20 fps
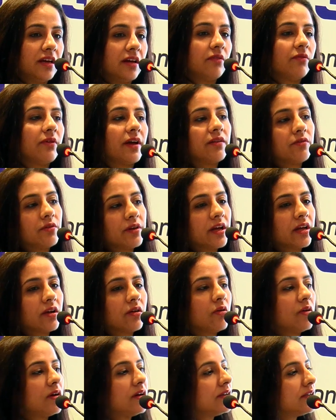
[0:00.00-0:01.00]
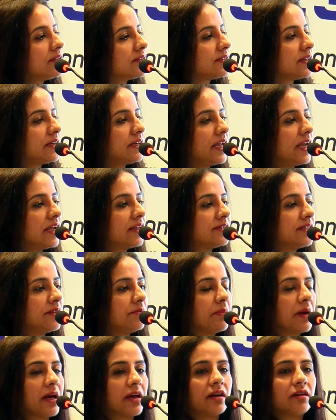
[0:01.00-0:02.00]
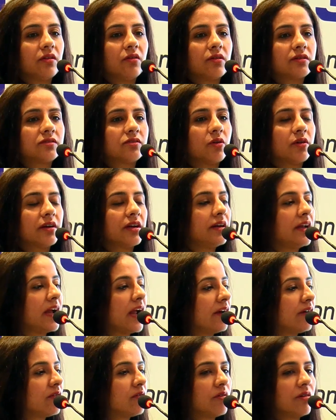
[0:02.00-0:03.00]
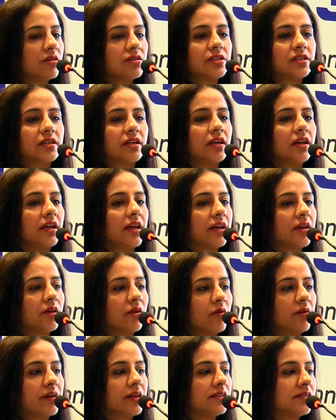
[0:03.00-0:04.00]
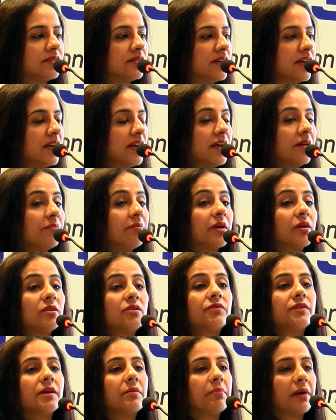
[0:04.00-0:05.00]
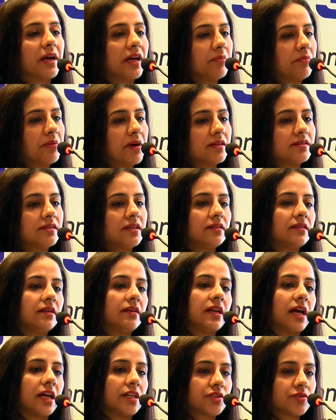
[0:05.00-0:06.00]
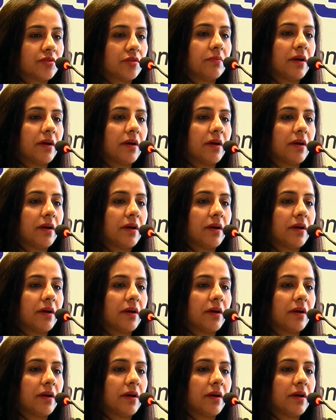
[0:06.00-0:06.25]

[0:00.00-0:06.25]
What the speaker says: Why would I call this an ICSI paradox or an andrological ignorance? Because we are bypassing the natural